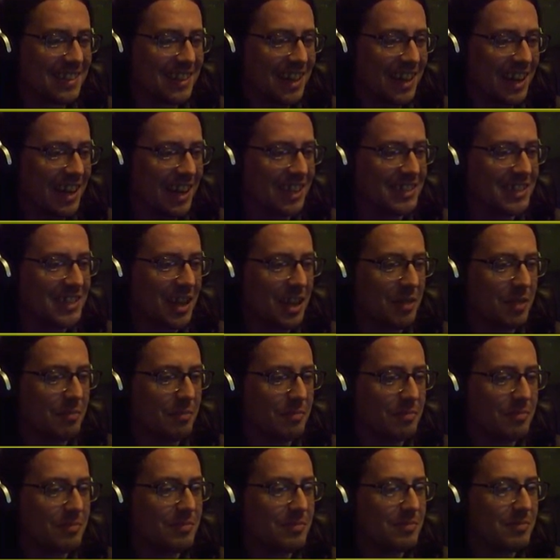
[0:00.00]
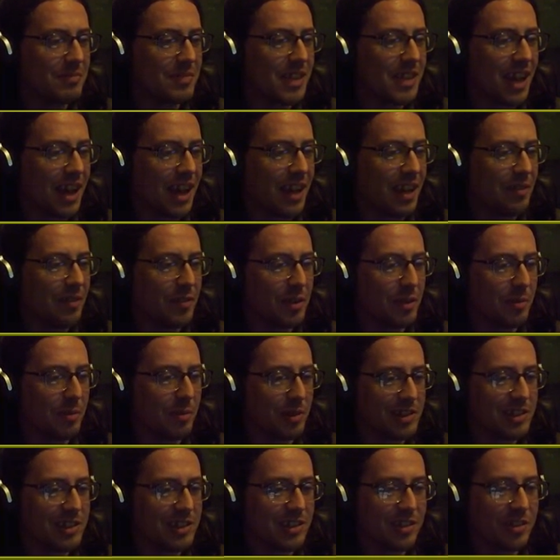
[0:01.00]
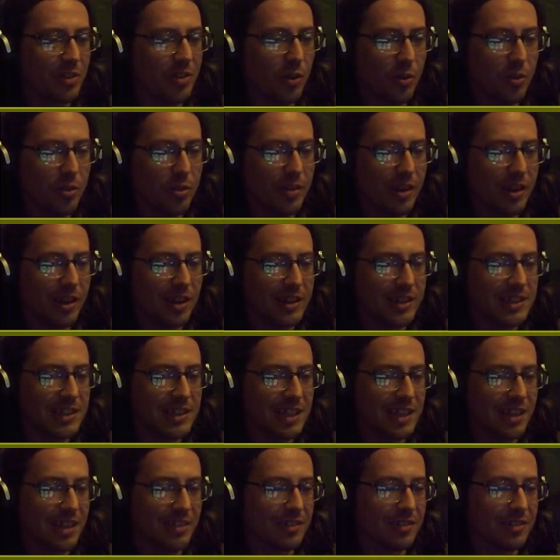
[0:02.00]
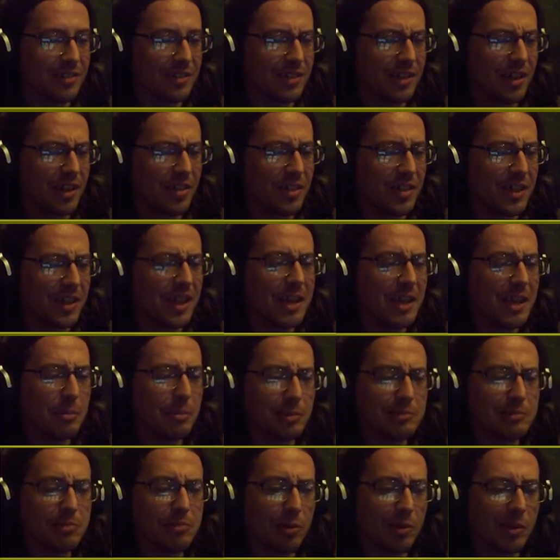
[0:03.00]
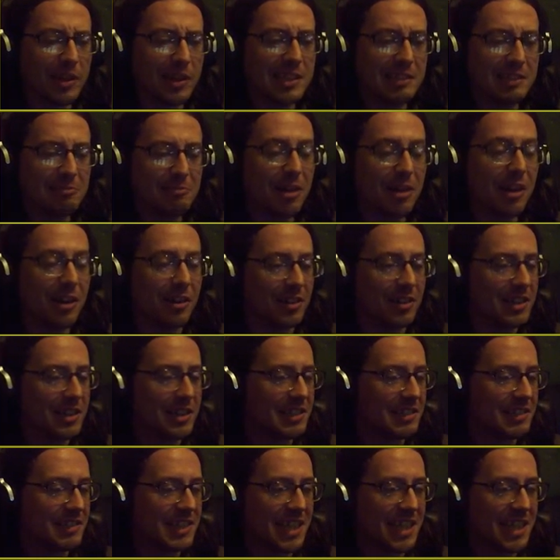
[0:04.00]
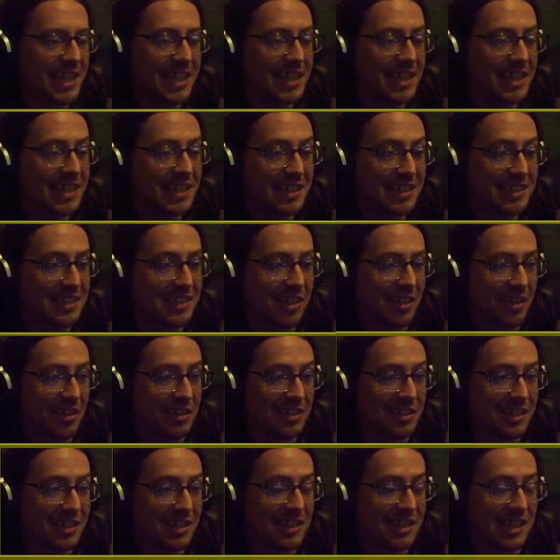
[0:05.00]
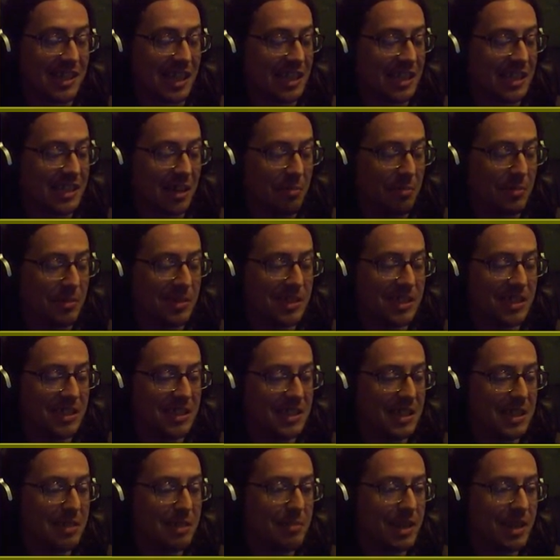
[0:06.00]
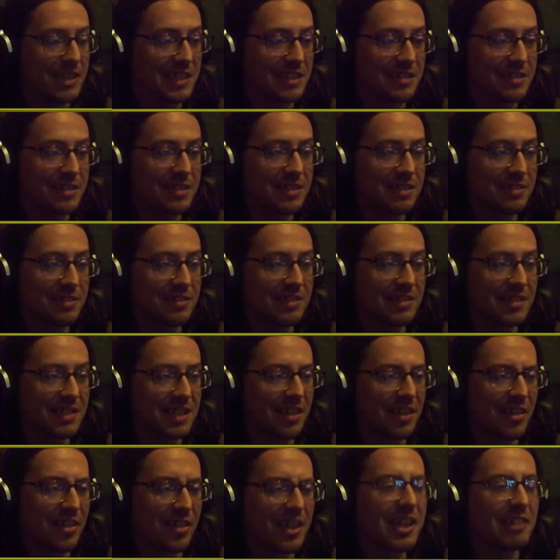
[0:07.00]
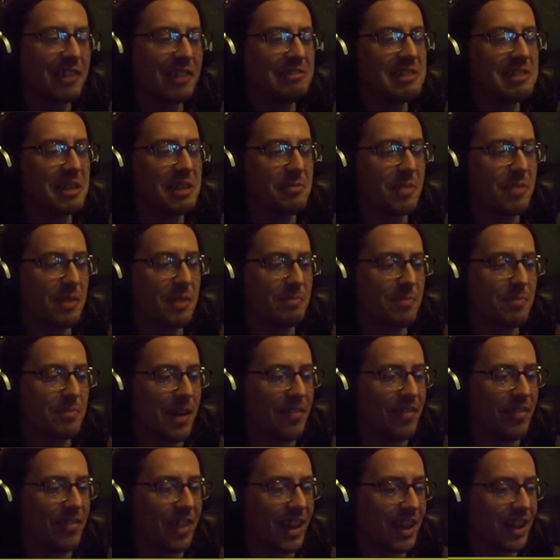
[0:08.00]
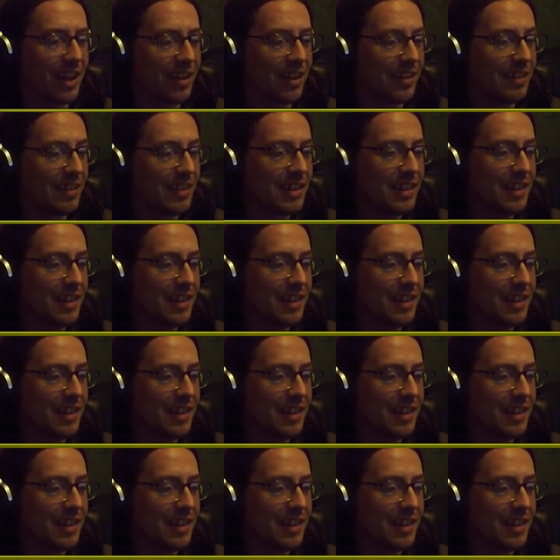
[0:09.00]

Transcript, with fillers: And, um, yeah, if you watch Northern Lion's channel, I think it was Rockley Smile, because he was saying he doesn't like seeing Sammy turned into Pastor's Soul, so I think it was him that banned that.